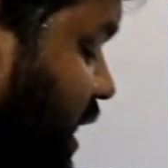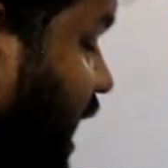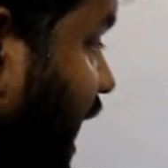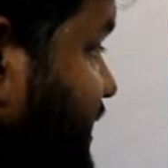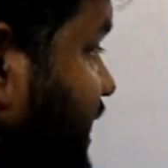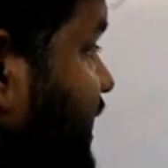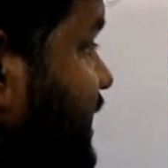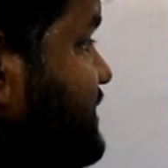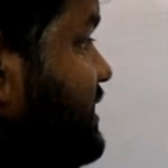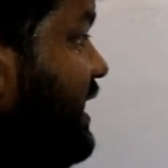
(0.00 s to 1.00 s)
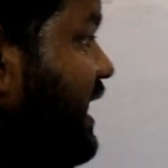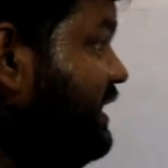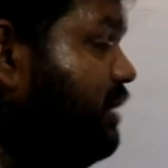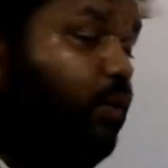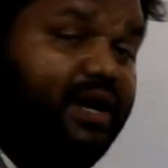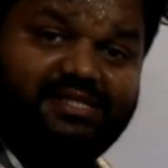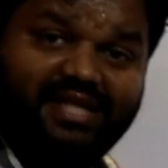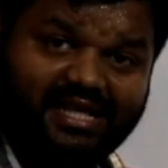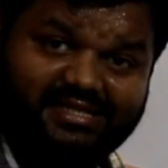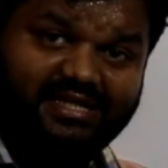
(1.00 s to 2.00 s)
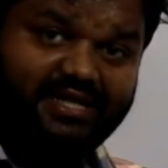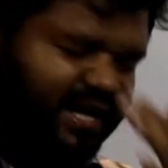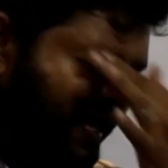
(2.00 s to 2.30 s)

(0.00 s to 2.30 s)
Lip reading: I think it is clear that what is rancidity.